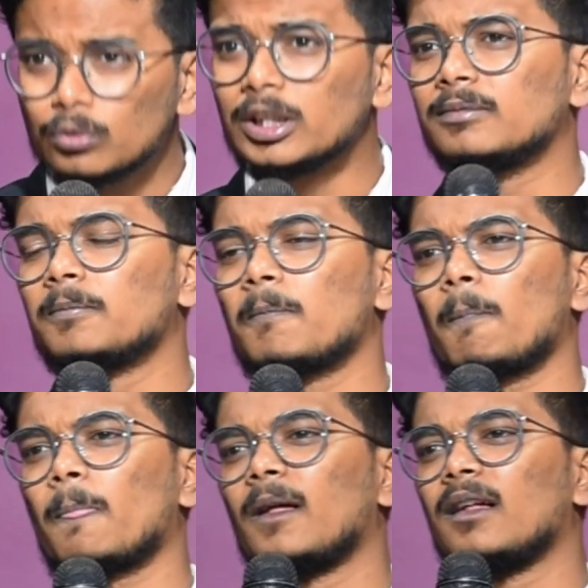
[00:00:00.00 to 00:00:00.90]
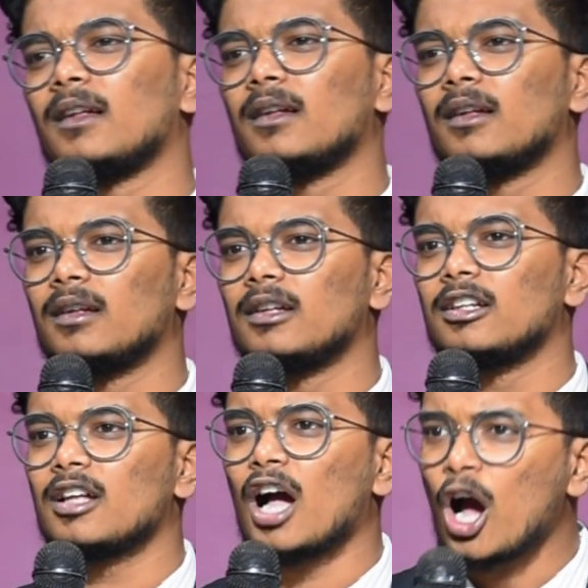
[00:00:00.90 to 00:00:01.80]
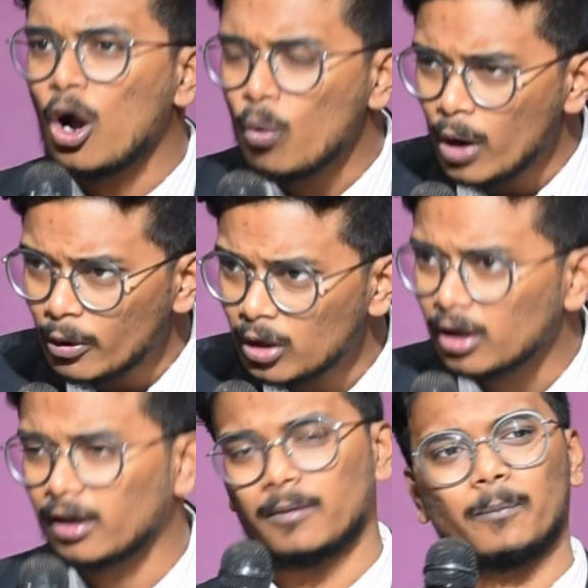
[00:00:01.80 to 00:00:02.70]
it. However,